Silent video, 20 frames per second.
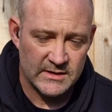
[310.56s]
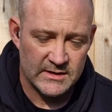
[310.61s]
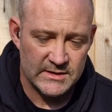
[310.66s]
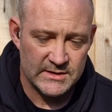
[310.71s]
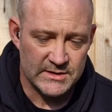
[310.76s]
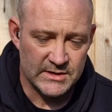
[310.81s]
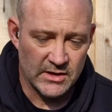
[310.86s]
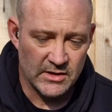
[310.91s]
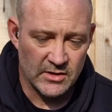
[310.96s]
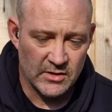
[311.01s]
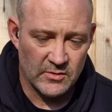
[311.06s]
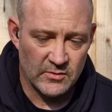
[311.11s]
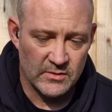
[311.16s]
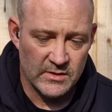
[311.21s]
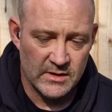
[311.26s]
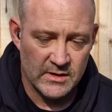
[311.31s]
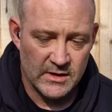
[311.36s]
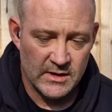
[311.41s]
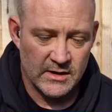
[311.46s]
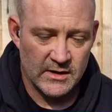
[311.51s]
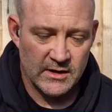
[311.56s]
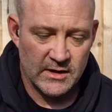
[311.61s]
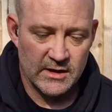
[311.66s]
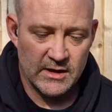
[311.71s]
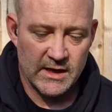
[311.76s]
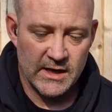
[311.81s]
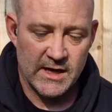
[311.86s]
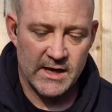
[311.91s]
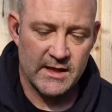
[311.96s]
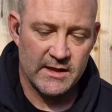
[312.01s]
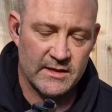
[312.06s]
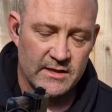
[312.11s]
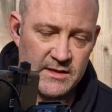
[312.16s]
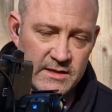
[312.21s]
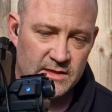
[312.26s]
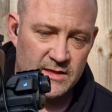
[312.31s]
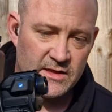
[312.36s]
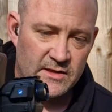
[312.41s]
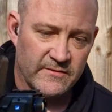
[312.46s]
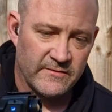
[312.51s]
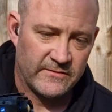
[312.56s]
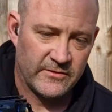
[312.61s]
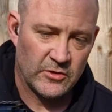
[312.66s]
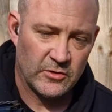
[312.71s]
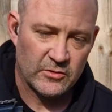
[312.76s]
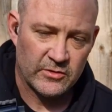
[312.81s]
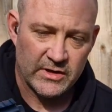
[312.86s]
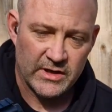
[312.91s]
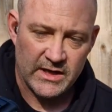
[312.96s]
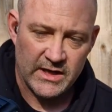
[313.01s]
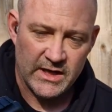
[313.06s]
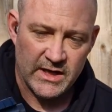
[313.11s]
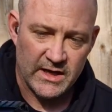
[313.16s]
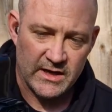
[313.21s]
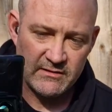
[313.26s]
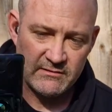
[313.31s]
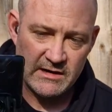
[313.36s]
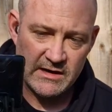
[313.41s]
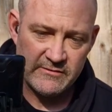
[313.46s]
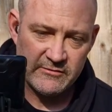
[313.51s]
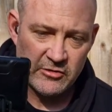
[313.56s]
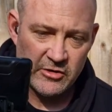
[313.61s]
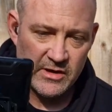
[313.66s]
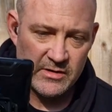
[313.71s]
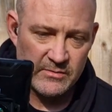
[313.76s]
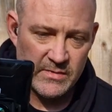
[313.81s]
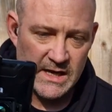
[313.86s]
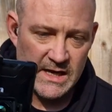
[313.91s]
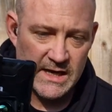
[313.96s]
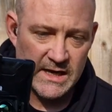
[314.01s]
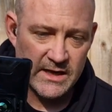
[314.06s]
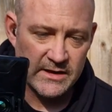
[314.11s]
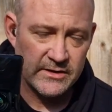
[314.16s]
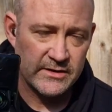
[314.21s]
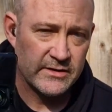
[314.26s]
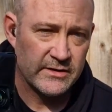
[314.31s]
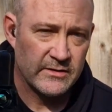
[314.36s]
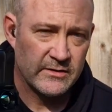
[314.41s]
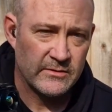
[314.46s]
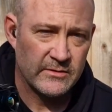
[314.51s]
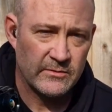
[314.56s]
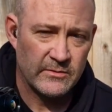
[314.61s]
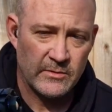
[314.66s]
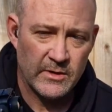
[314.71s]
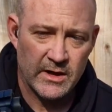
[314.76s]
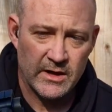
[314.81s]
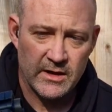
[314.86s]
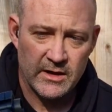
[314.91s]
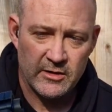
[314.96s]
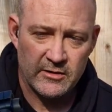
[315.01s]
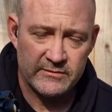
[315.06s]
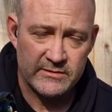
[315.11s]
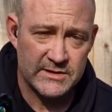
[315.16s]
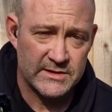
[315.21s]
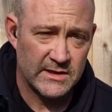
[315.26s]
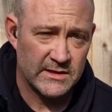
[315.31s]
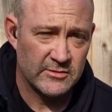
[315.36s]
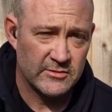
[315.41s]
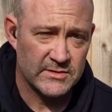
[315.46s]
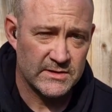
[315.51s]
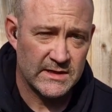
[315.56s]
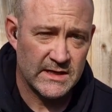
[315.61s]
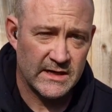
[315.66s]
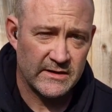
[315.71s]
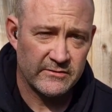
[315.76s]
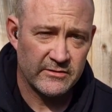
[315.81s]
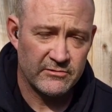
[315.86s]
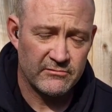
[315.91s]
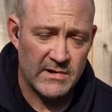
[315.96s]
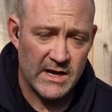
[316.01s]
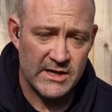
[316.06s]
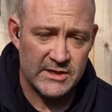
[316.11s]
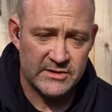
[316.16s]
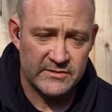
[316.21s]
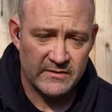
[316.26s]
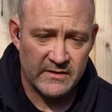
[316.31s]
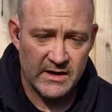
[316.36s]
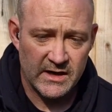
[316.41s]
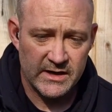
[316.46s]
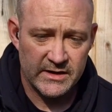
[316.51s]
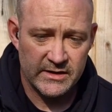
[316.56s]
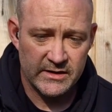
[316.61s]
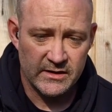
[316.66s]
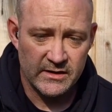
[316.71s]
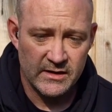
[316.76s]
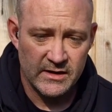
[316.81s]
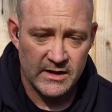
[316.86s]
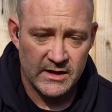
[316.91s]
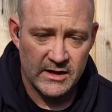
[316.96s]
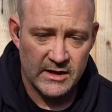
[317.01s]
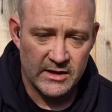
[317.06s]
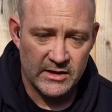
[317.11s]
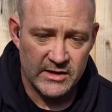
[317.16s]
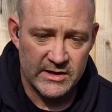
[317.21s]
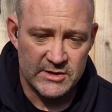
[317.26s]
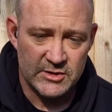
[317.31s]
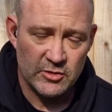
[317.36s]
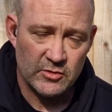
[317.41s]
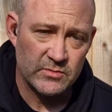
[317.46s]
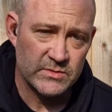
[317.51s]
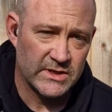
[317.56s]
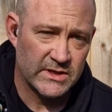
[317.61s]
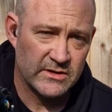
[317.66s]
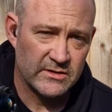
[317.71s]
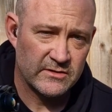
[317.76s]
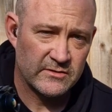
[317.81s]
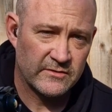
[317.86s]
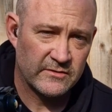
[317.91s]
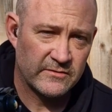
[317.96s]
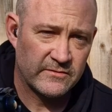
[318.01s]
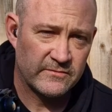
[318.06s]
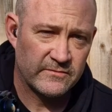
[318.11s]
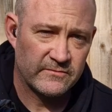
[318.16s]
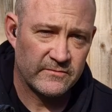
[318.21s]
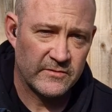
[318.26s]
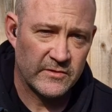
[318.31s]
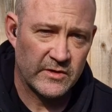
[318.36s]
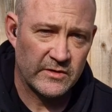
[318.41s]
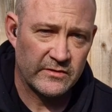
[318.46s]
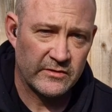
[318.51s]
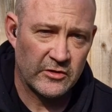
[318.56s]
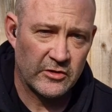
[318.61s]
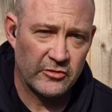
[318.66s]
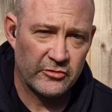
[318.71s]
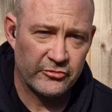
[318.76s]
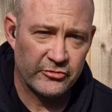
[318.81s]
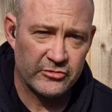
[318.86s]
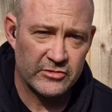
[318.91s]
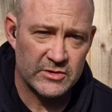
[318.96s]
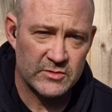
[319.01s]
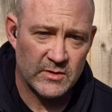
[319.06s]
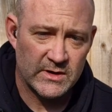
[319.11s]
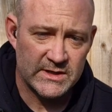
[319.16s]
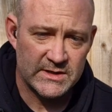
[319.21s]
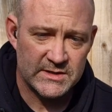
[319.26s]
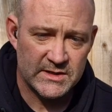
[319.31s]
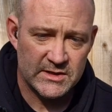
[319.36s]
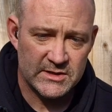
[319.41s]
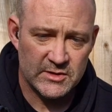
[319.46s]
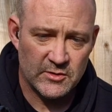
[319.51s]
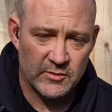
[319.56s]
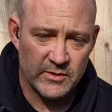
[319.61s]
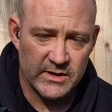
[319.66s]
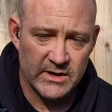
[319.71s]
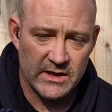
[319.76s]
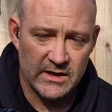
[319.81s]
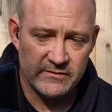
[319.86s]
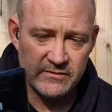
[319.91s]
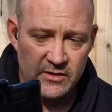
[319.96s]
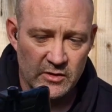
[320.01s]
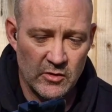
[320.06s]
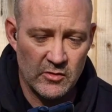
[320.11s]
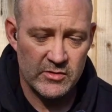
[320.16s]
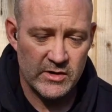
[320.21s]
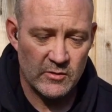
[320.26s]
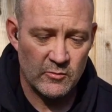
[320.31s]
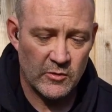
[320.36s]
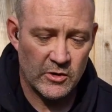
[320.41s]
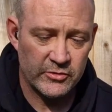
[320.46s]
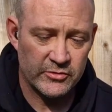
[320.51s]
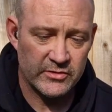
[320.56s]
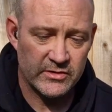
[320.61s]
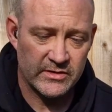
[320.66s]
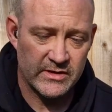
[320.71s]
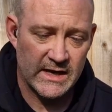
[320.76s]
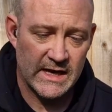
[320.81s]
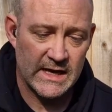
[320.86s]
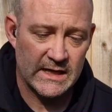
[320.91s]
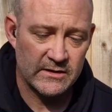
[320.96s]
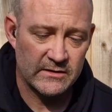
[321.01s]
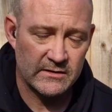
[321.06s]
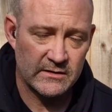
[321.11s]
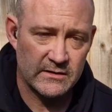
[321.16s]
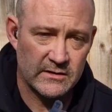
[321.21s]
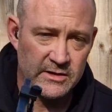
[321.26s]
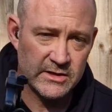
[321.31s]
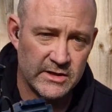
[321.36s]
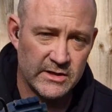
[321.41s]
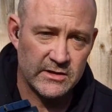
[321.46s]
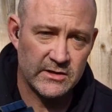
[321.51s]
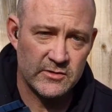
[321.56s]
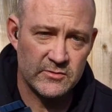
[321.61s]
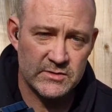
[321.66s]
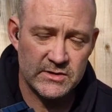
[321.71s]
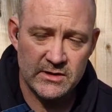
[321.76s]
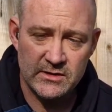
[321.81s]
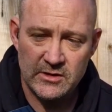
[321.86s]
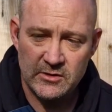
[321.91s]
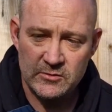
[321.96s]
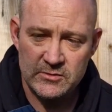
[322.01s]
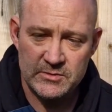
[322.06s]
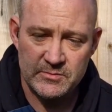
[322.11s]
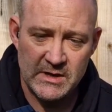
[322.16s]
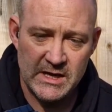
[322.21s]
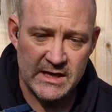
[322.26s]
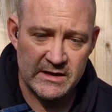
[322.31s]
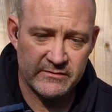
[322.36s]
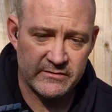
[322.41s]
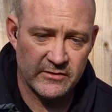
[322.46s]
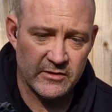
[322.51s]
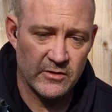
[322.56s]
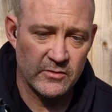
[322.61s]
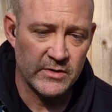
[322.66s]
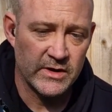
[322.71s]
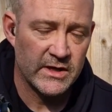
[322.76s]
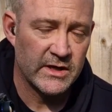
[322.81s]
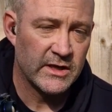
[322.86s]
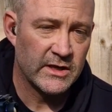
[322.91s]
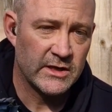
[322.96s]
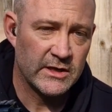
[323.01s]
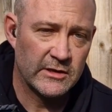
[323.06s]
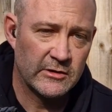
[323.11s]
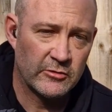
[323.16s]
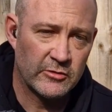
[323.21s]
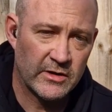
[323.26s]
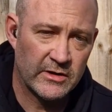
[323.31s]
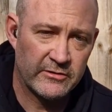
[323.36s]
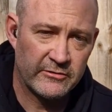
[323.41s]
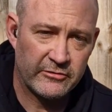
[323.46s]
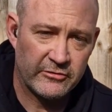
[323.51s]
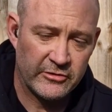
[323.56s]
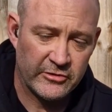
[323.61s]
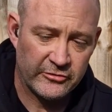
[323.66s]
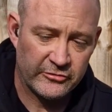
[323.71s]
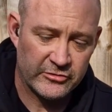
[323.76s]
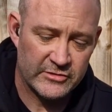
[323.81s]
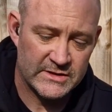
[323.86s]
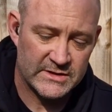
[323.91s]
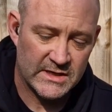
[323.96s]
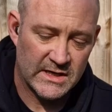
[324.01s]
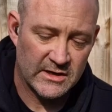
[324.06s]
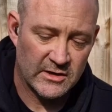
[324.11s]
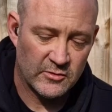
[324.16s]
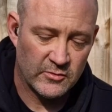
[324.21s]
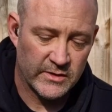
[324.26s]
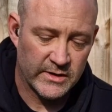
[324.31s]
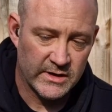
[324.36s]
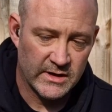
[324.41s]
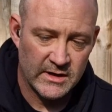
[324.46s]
So the full kit here I've got in my hand, obviously it doesn't have the rangefinder. This comes in at 426 quid. If you only wanted the handle and you used an old smartphone, you're looking at 310 quid,